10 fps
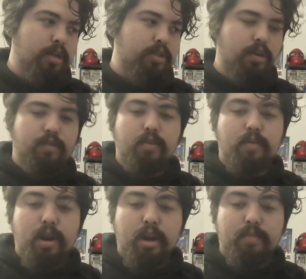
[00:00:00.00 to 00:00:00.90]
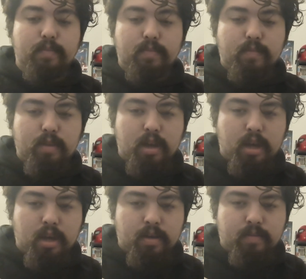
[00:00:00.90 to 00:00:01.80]
So if you run out
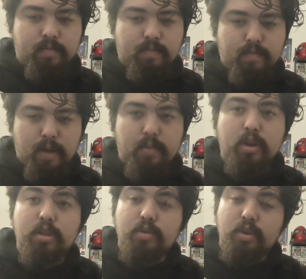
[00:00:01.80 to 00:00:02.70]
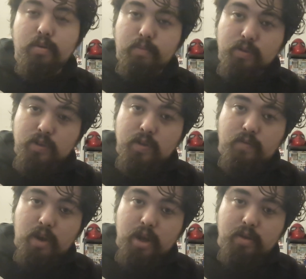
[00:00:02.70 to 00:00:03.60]
of memory through your music
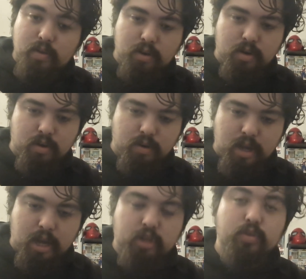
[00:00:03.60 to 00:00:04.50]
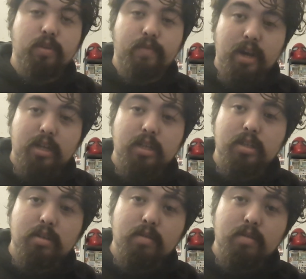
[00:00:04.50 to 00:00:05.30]
file or your actual device